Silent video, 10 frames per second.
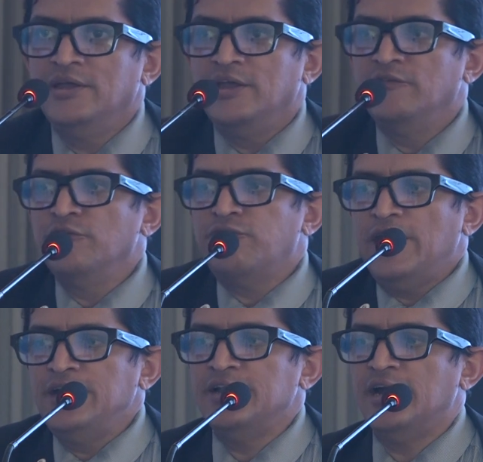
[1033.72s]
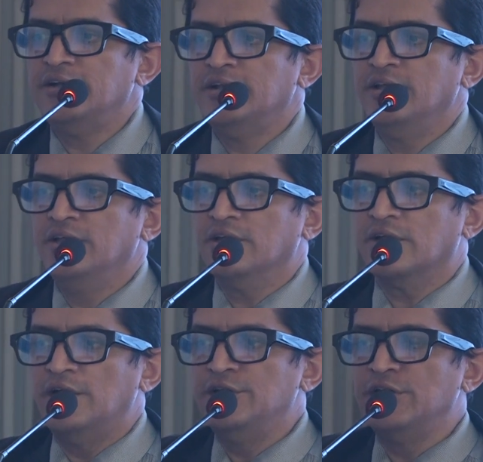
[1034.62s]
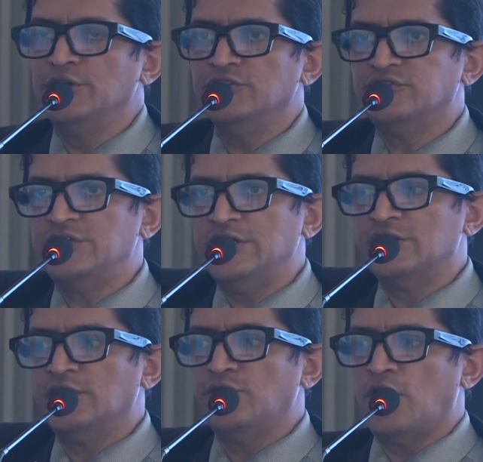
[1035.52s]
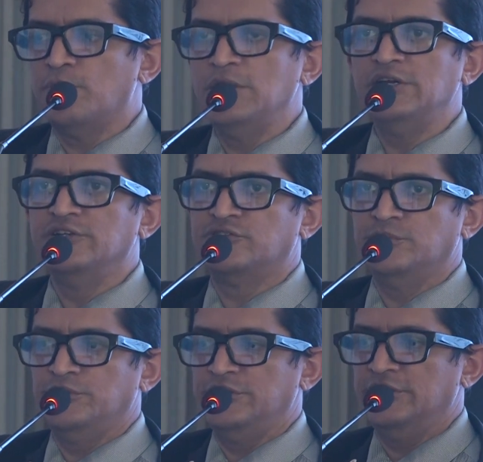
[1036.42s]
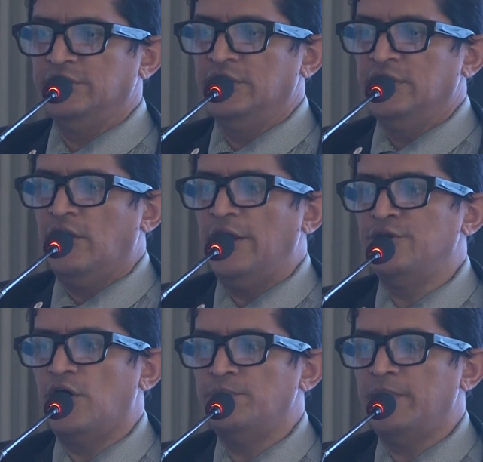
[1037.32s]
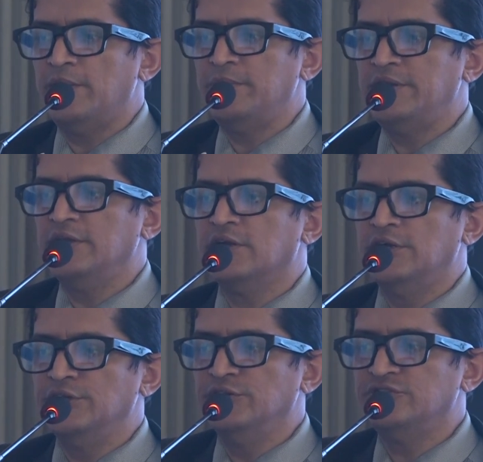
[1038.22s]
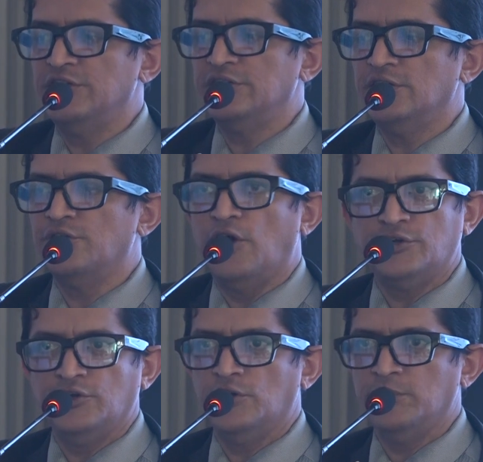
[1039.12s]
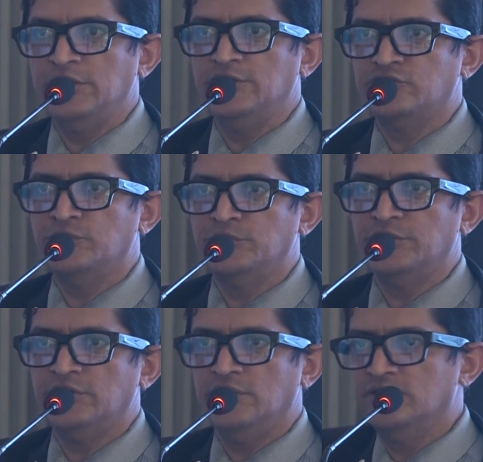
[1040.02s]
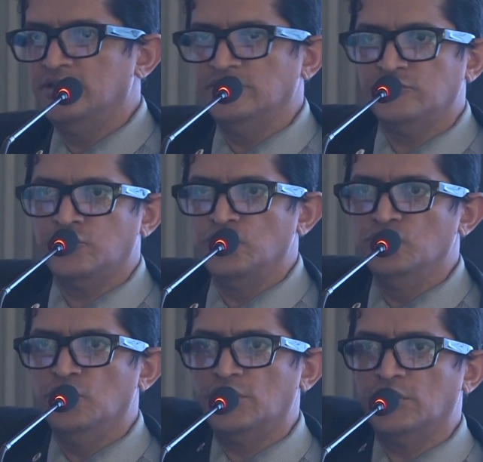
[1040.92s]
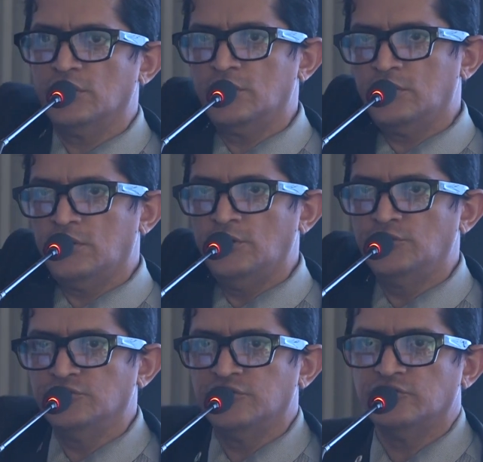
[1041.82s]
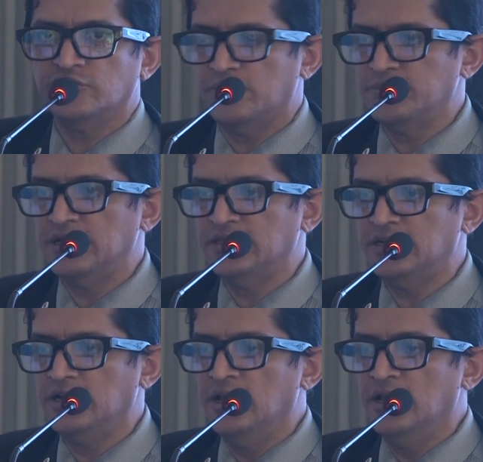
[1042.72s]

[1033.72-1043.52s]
If you find that, continuous data normally distributed. And non-parametric, continuous data, not normally distributed. There is a skew or a kurtosis or something like that.